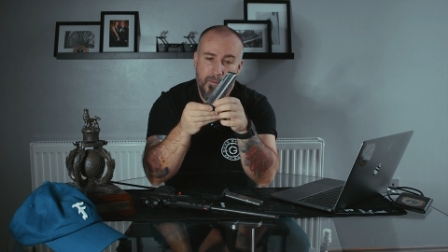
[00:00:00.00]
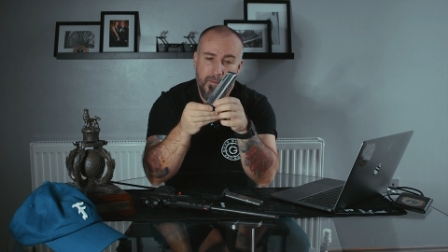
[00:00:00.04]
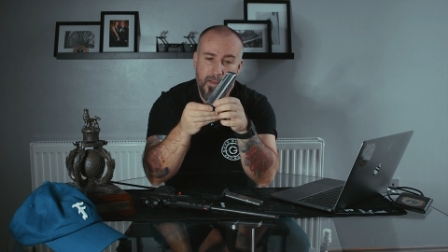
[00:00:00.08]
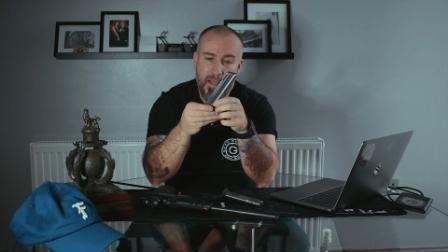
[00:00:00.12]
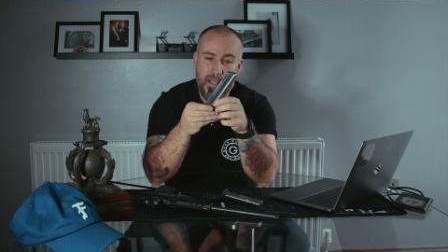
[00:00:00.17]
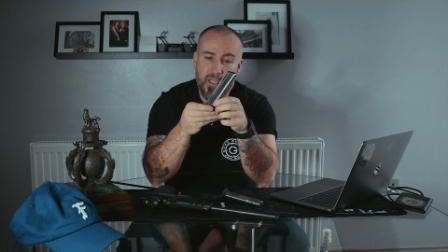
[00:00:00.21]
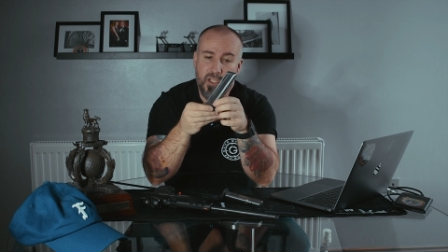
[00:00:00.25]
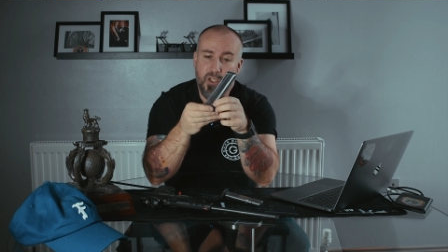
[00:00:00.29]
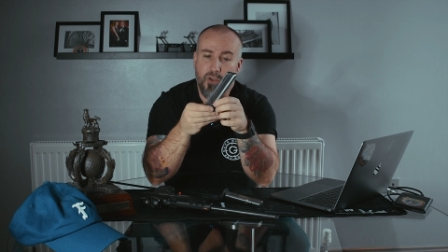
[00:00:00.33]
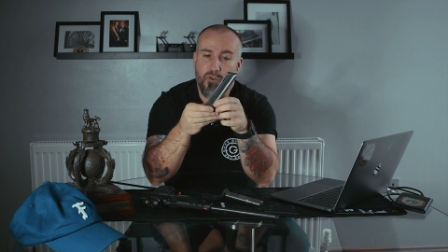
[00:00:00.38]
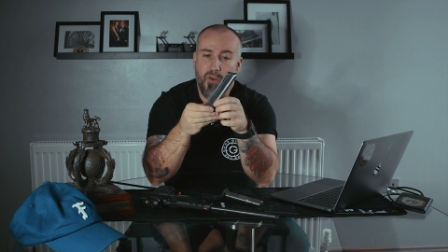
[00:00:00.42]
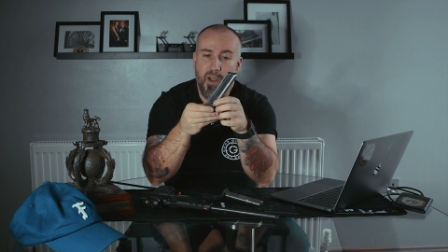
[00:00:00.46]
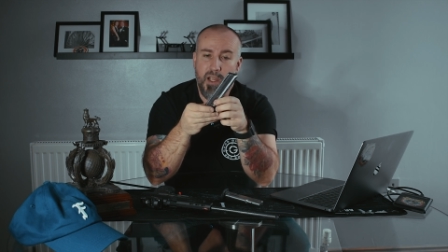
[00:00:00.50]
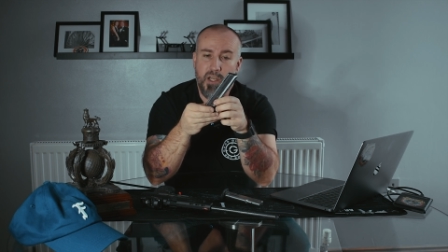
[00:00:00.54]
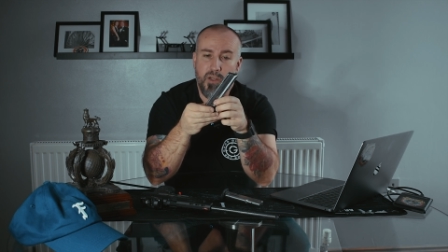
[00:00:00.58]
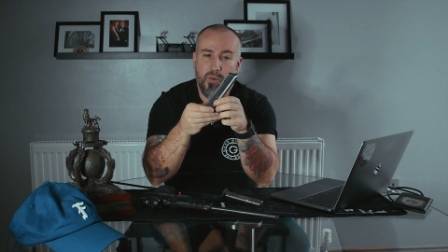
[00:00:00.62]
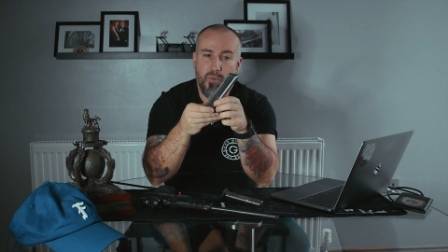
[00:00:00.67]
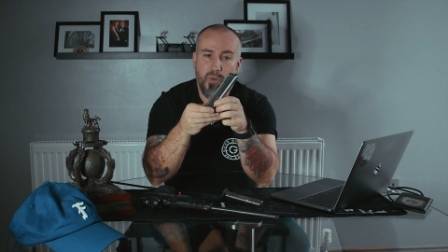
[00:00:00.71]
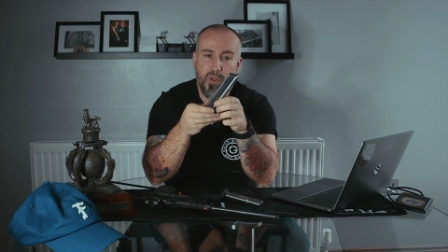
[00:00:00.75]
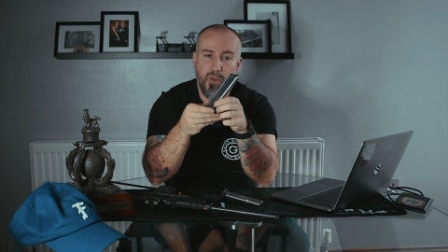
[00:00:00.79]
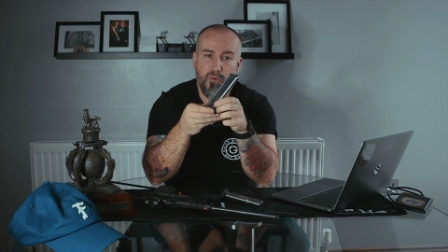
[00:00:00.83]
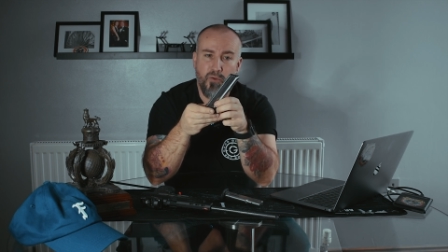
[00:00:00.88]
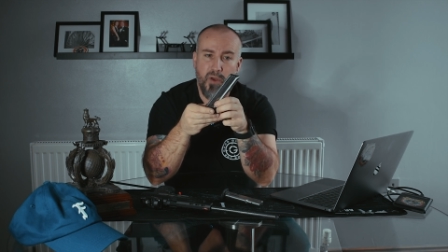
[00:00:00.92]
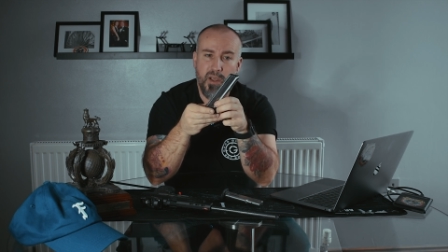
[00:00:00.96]

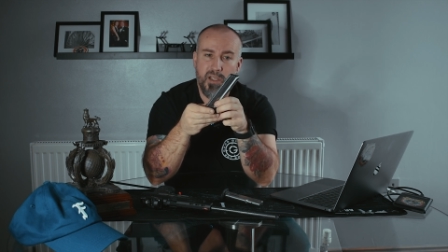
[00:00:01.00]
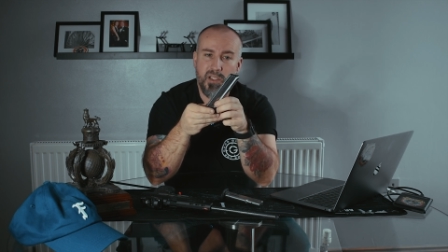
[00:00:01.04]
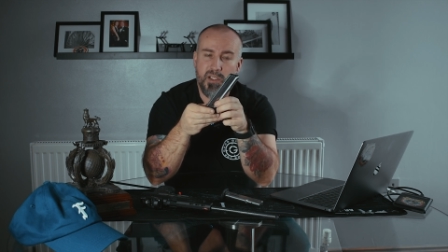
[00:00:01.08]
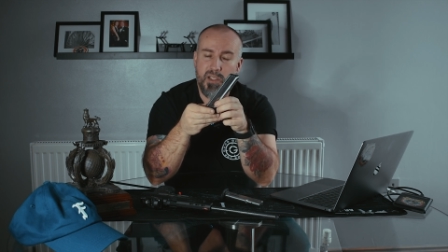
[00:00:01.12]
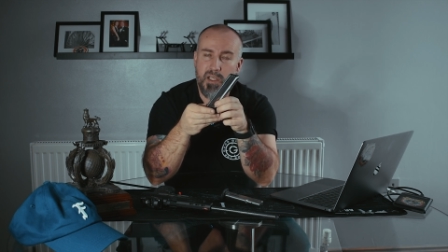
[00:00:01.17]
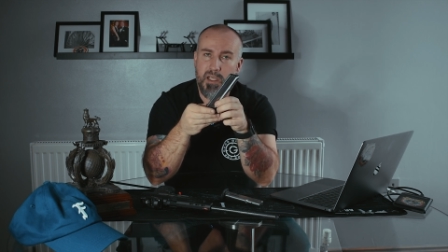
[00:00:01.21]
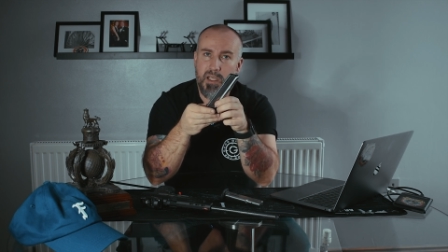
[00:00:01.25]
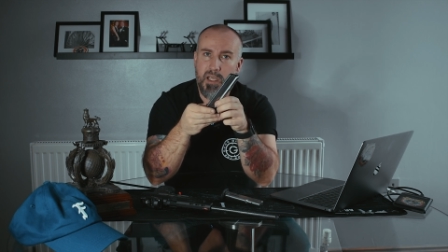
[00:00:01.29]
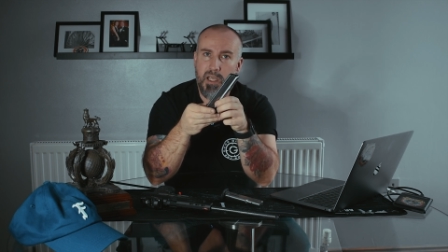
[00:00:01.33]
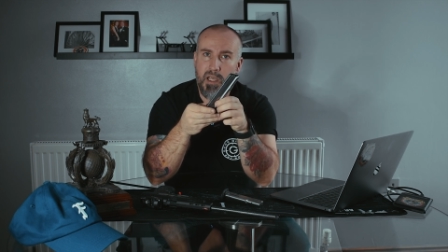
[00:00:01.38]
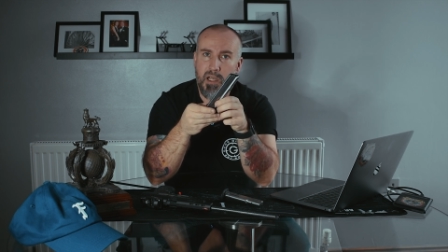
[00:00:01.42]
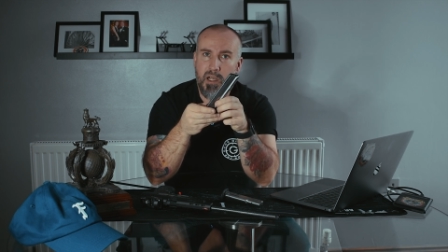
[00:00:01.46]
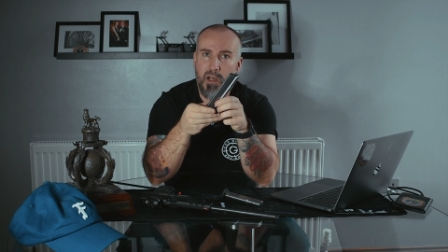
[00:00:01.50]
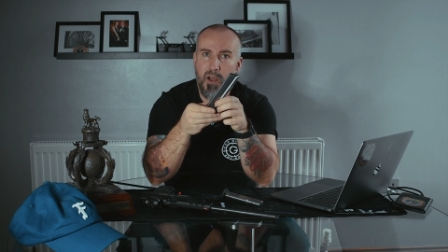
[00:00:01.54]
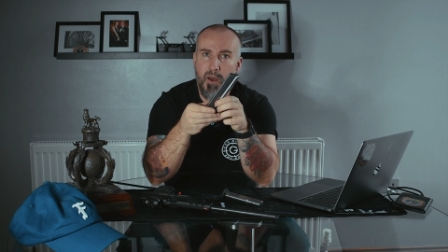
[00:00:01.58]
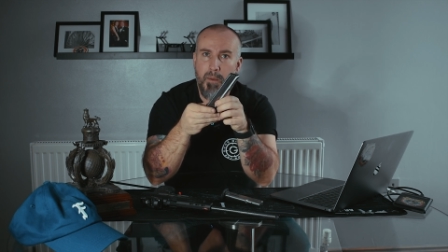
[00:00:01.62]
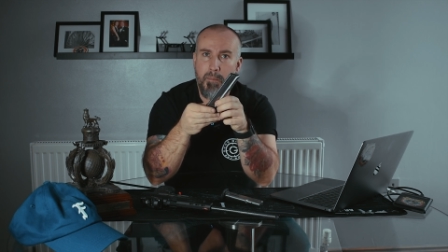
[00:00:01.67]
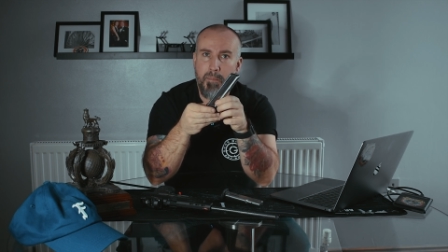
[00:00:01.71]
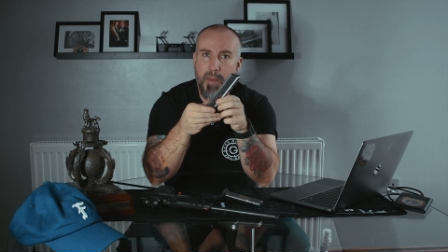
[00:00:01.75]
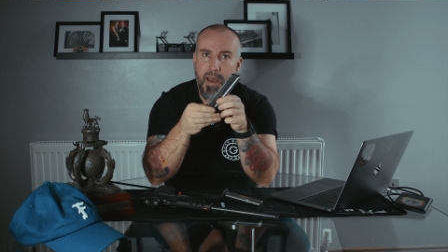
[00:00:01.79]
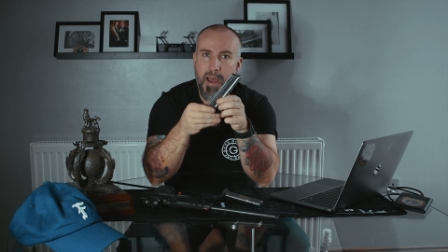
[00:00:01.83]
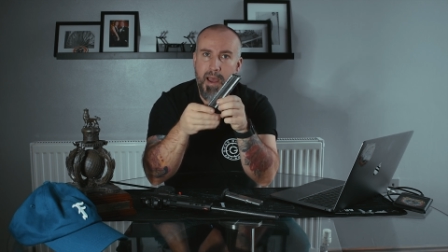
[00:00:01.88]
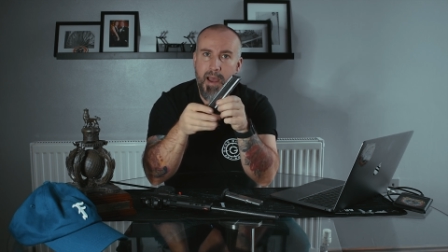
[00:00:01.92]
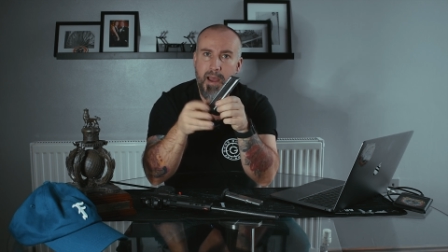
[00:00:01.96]
integration with the rest of your kit a
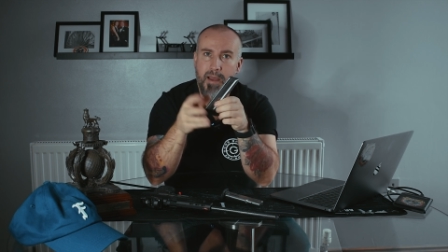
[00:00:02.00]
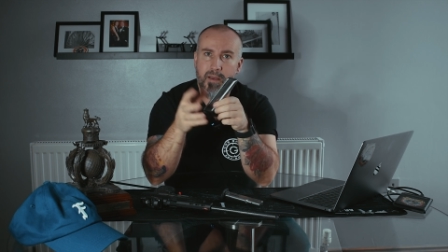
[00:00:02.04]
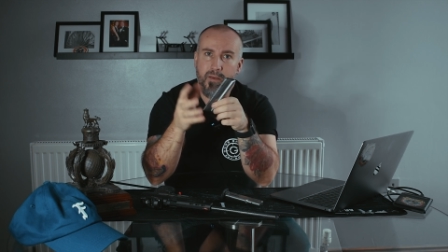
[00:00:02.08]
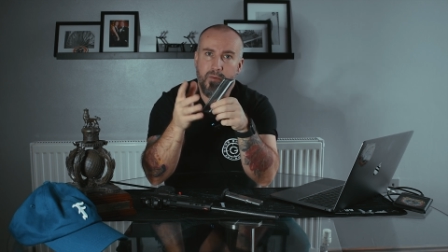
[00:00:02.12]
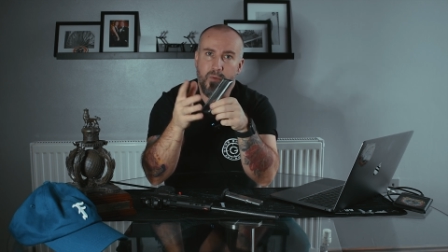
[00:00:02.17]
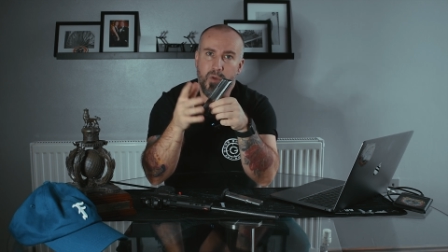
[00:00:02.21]
lot better.